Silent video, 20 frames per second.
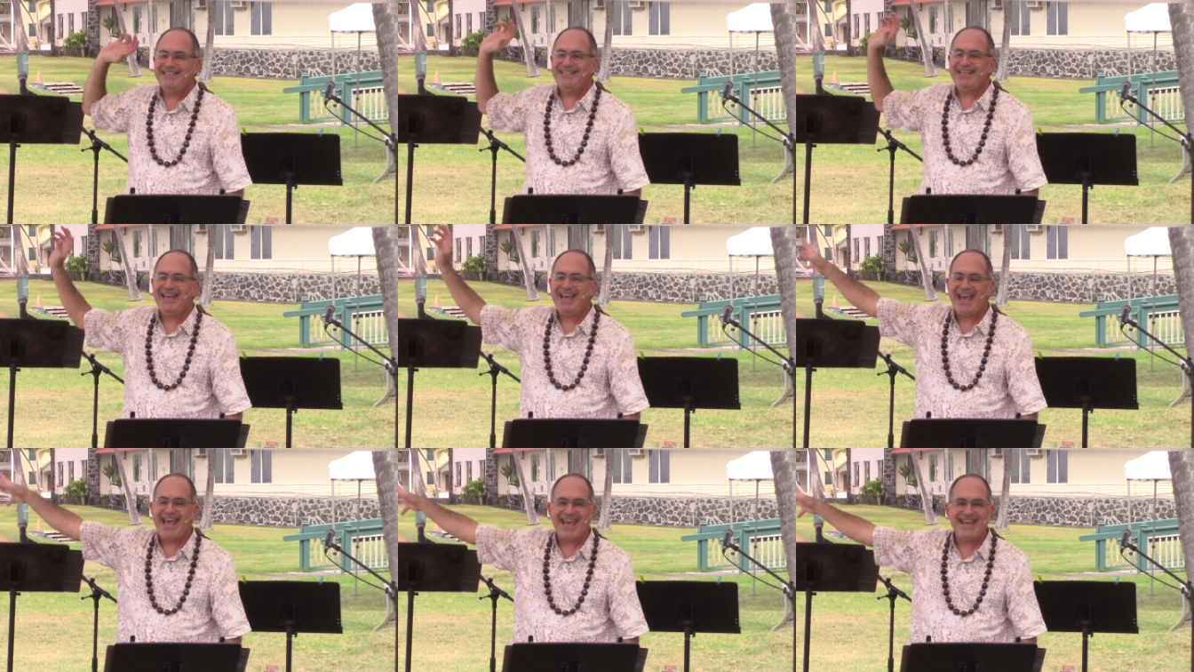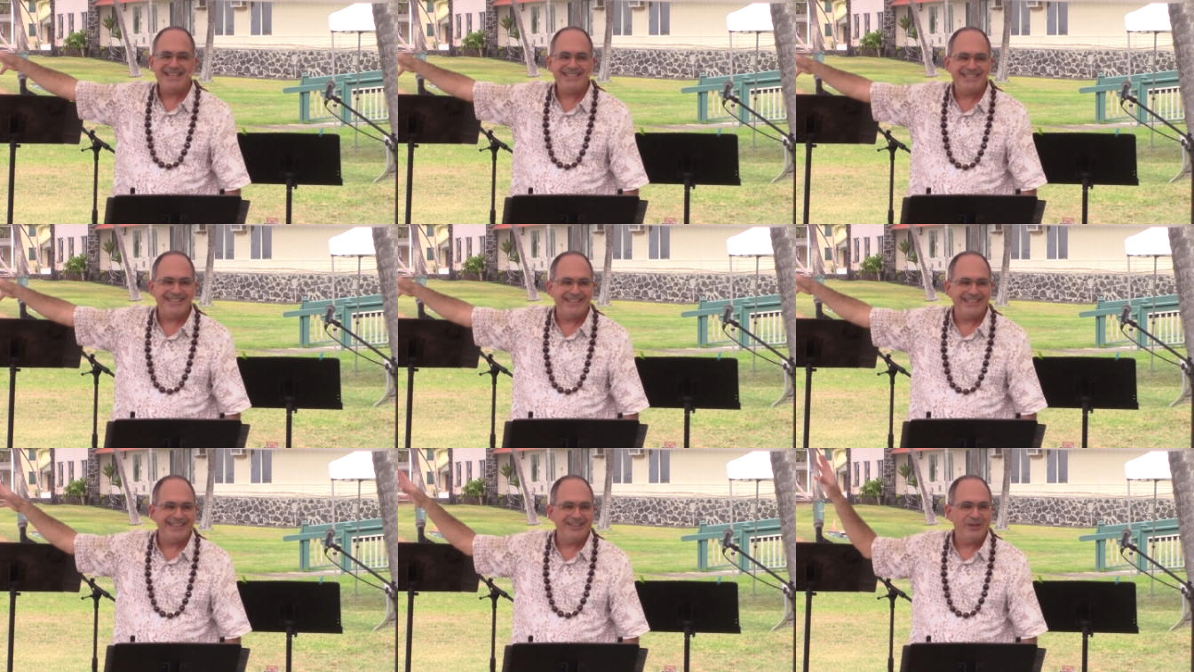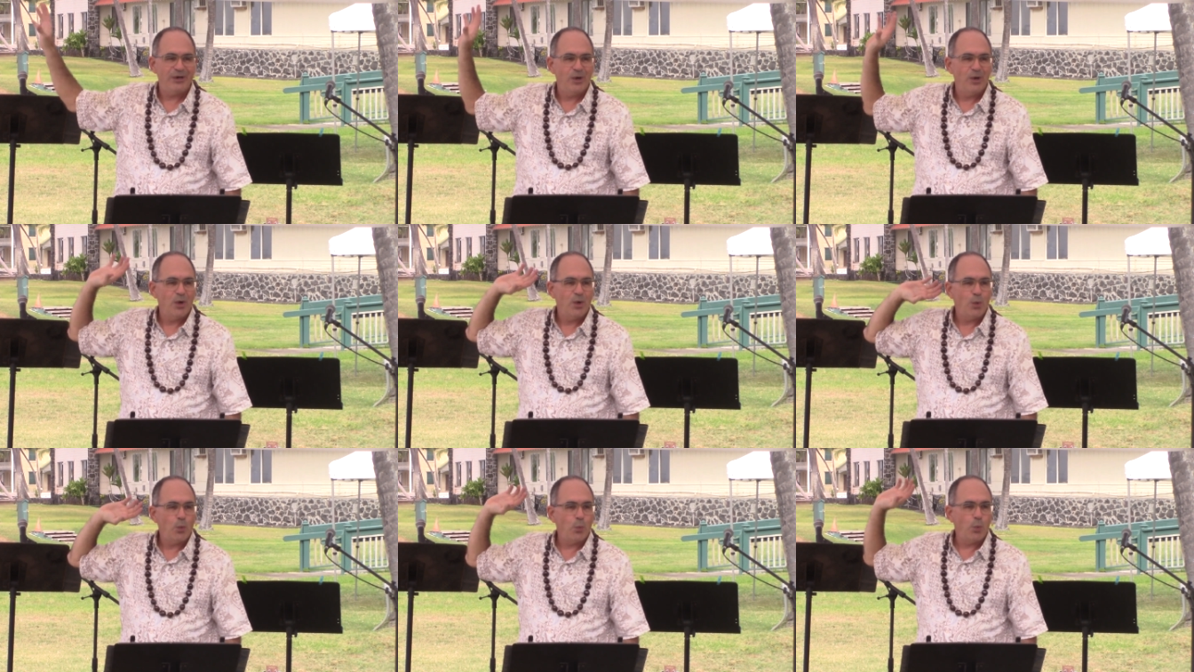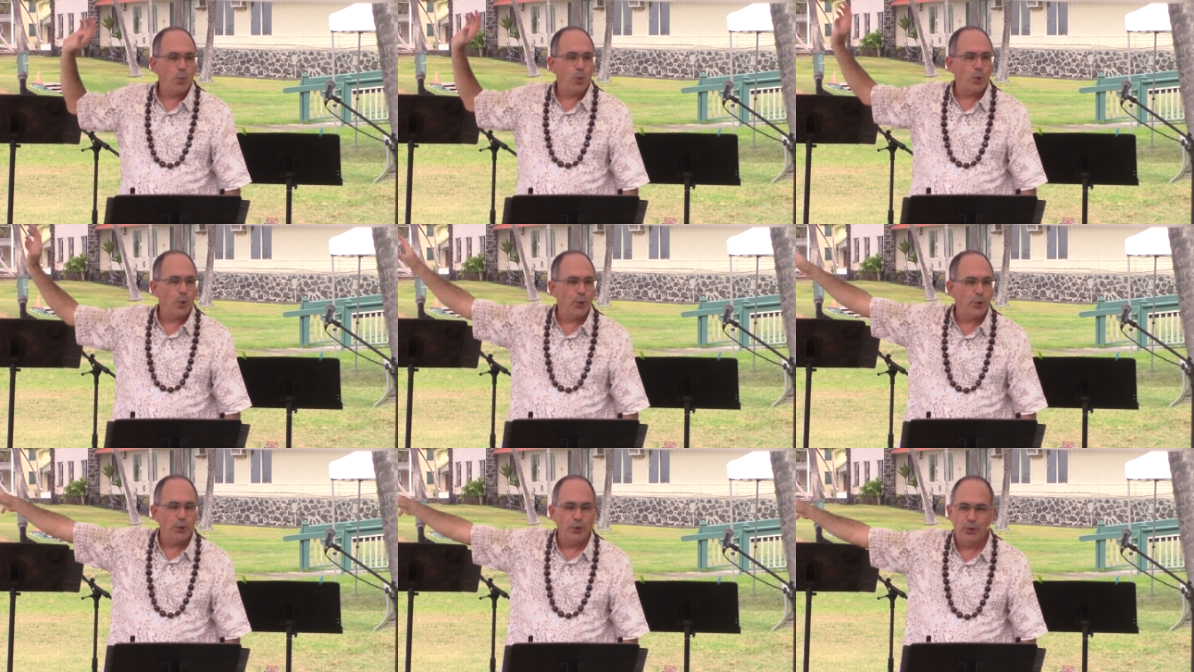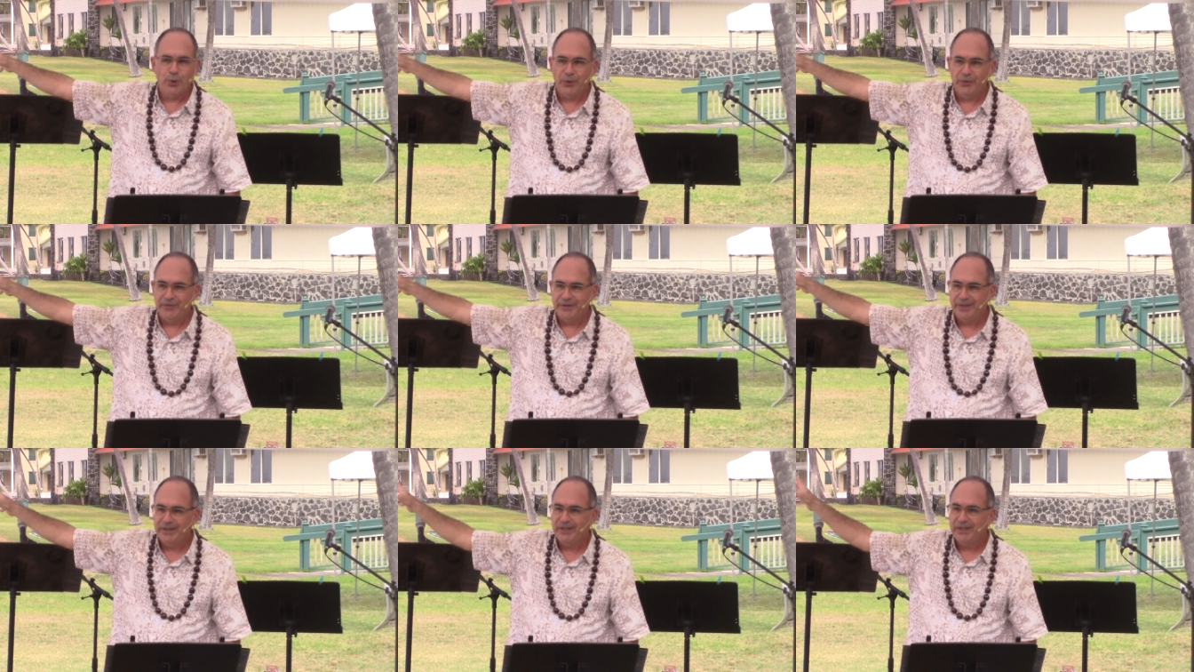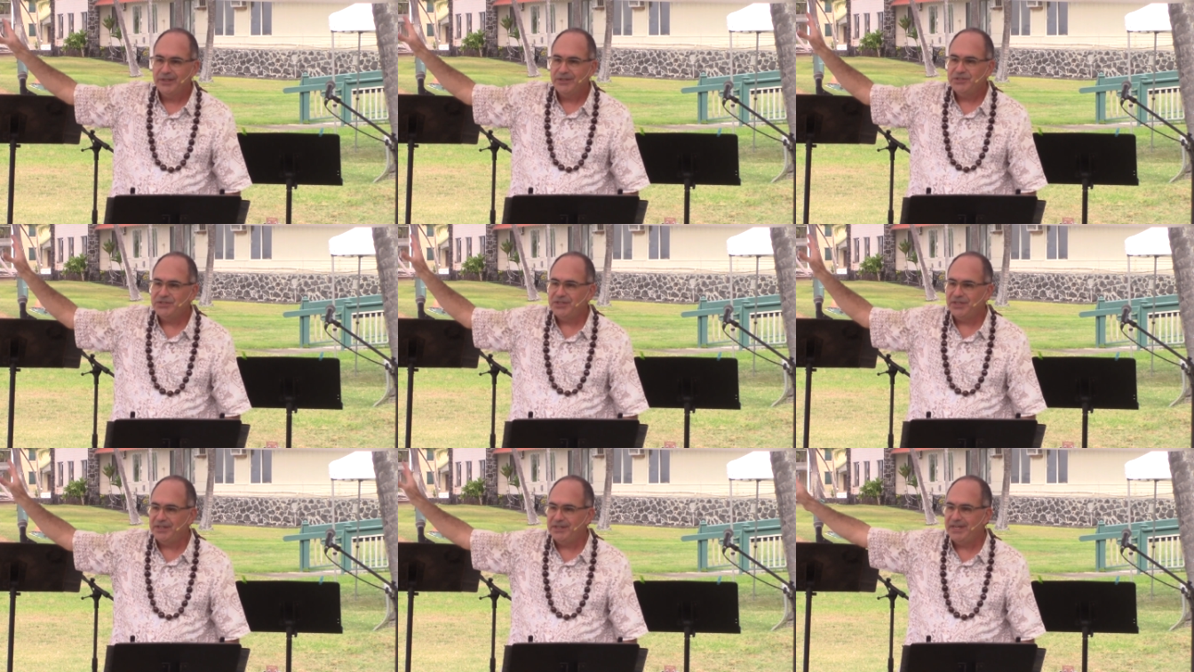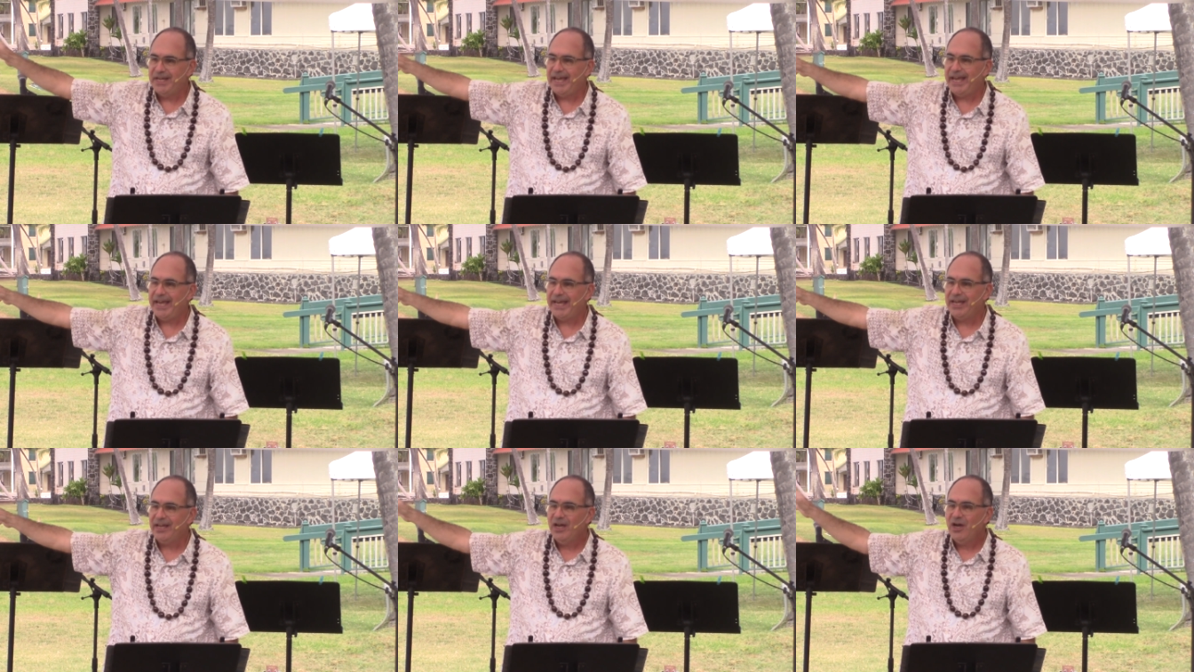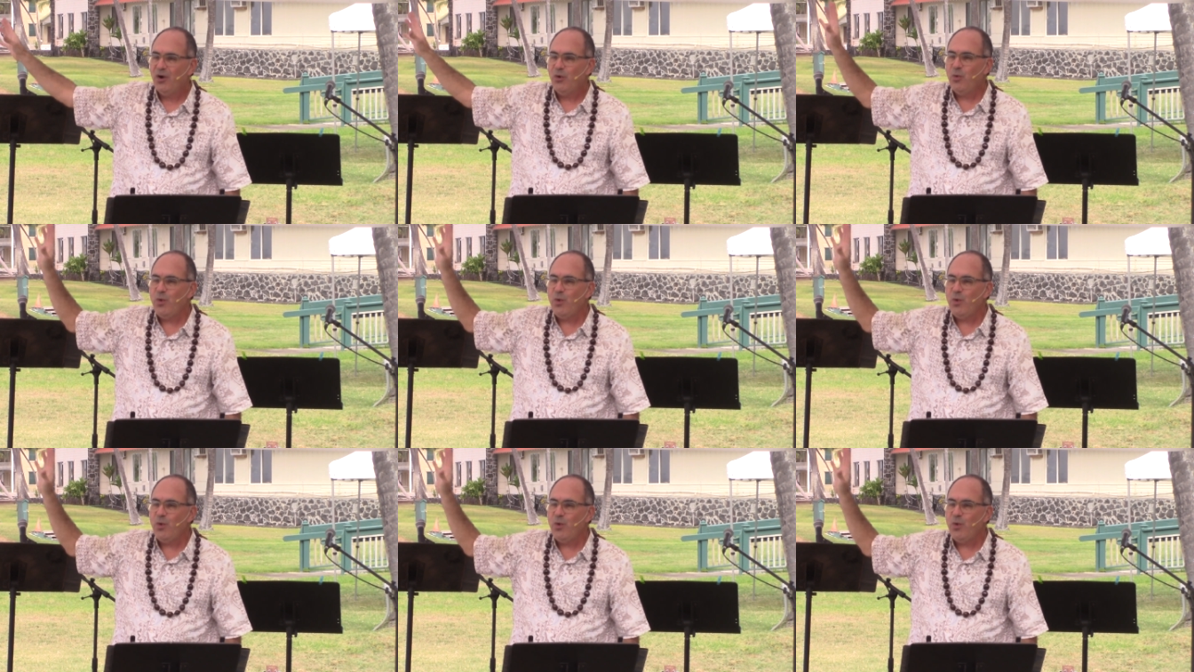tainted world today.